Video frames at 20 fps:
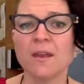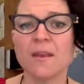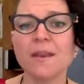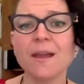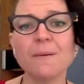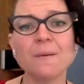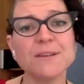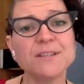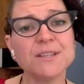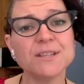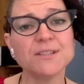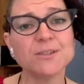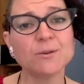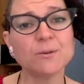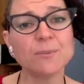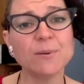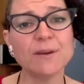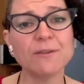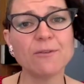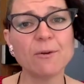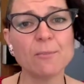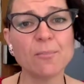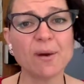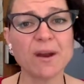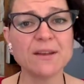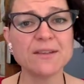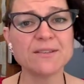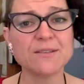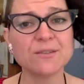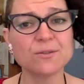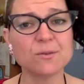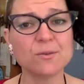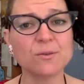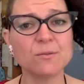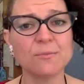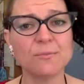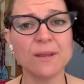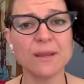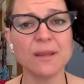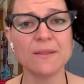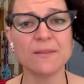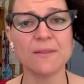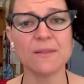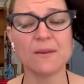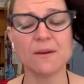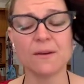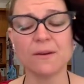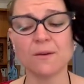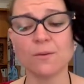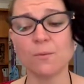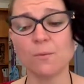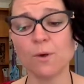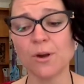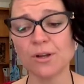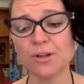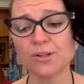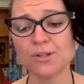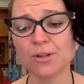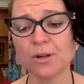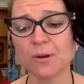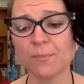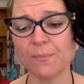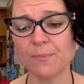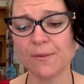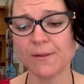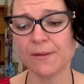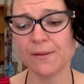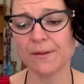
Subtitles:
Now, we did do a bit of a brainstorm in the workshop